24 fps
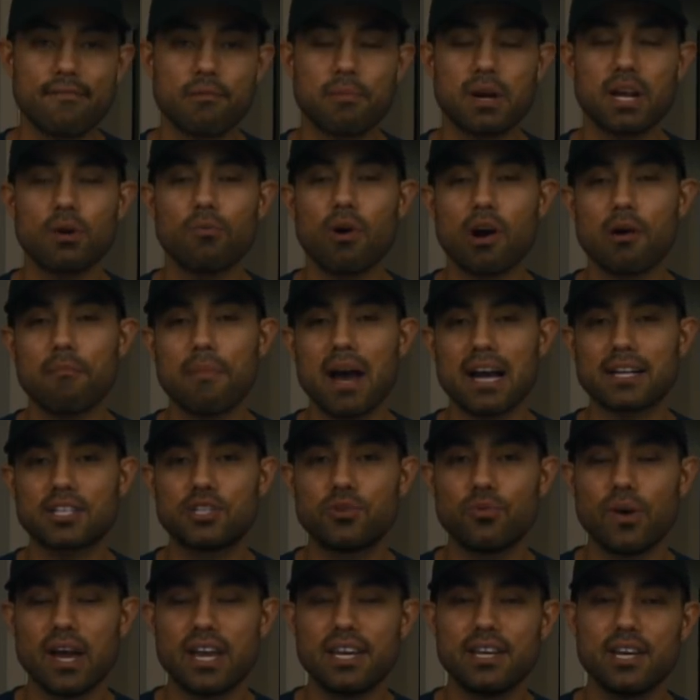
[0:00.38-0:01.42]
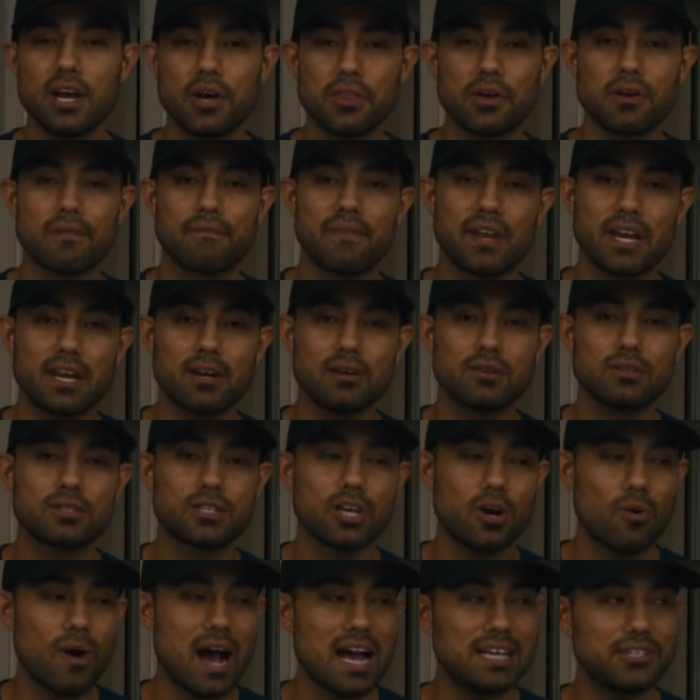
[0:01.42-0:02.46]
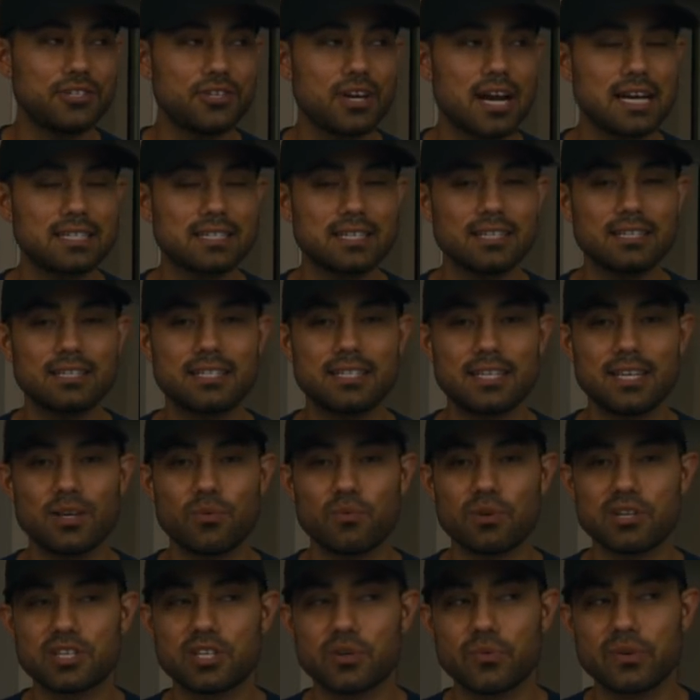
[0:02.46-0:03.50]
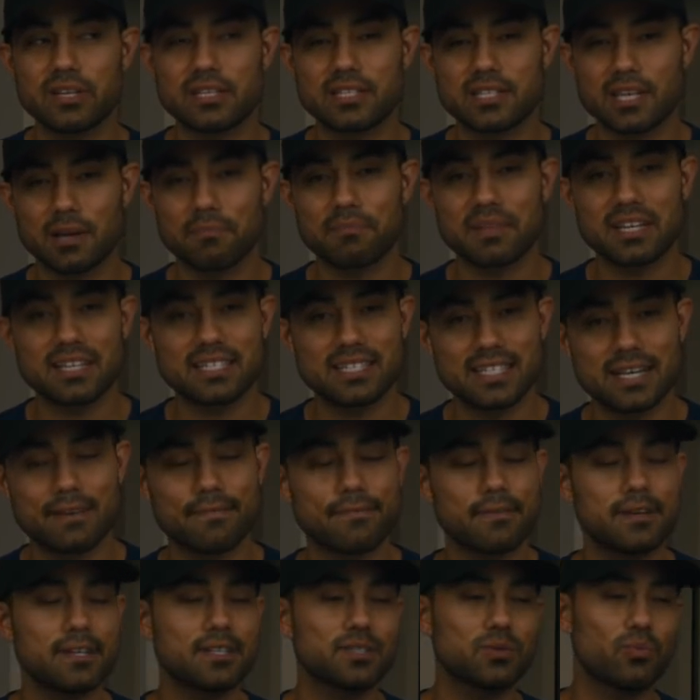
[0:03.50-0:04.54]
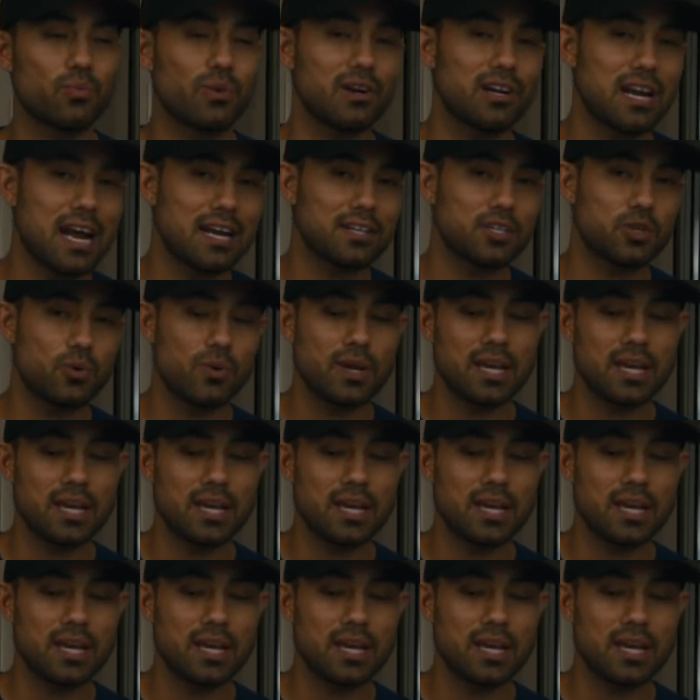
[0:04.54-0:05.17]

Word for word: right, everybody, welcome back to another video. So as you guys can see, we're doing something different. We're not